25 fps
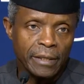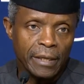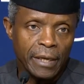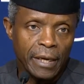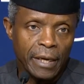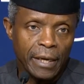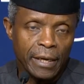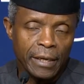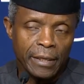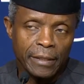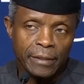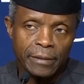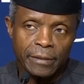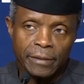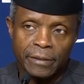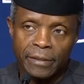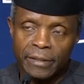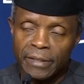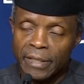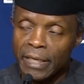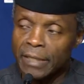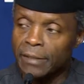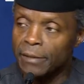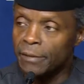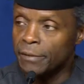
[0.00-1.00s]
uh, to
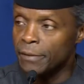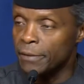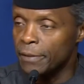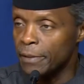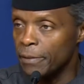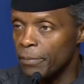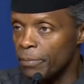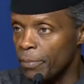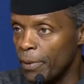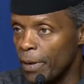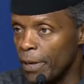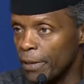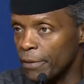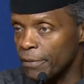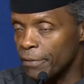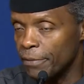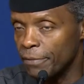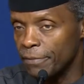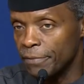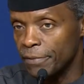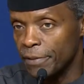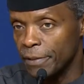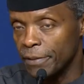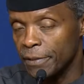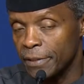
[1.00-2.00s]
set us on a path
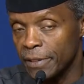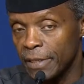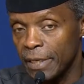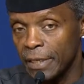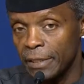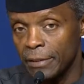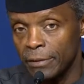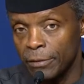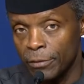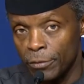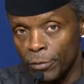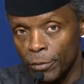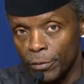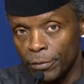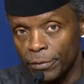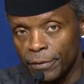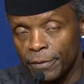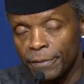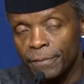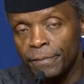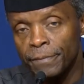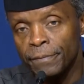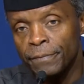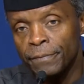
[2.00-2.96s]
of sustained growth.